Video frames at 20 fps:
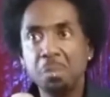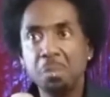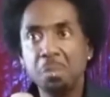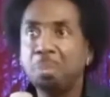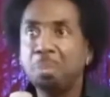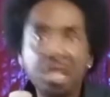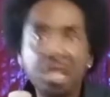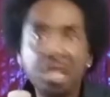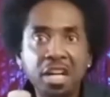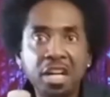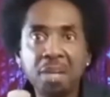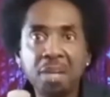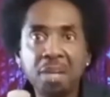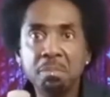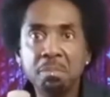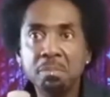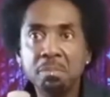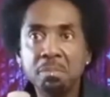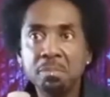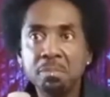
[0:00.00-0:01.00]
beat
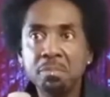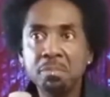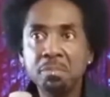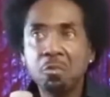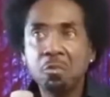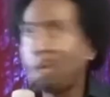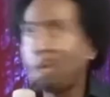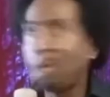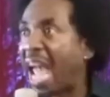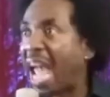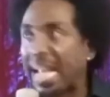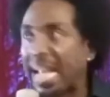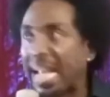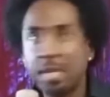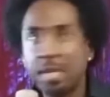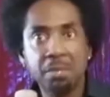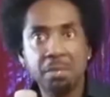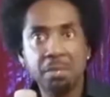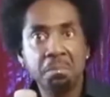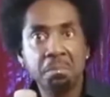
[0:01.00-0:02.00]
up,
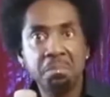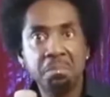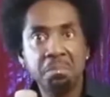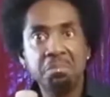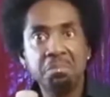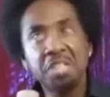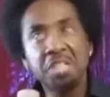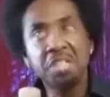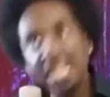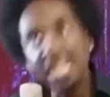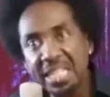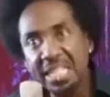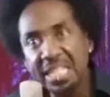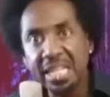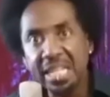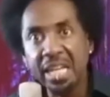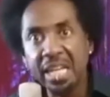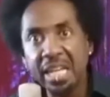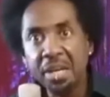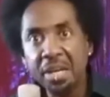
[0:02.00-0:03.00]
ragged,
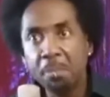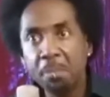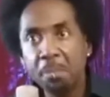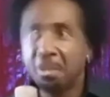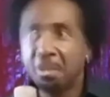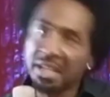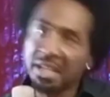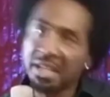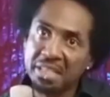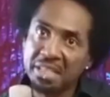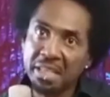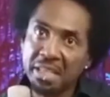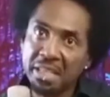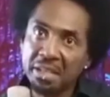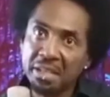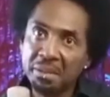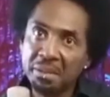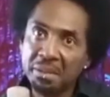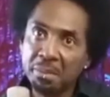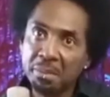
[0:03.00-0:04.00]
dusty, busted
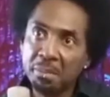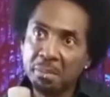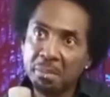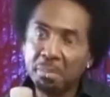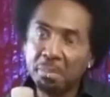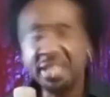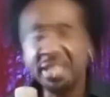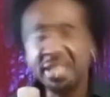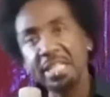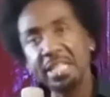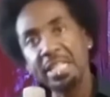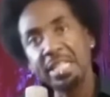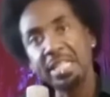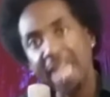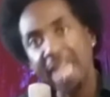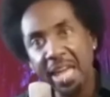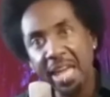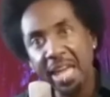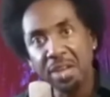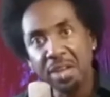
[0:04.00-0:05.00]
as
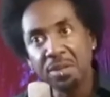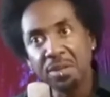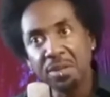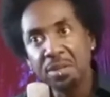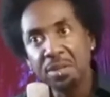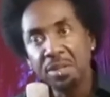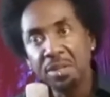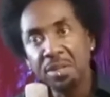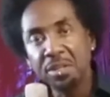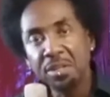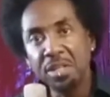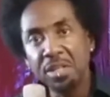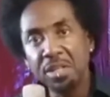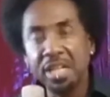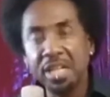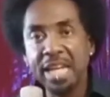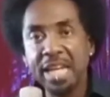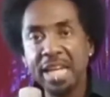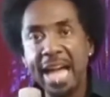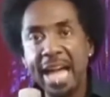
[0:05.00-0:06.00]
hell,
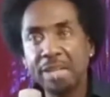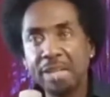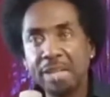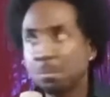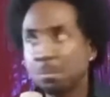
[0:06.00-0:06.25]
looking like,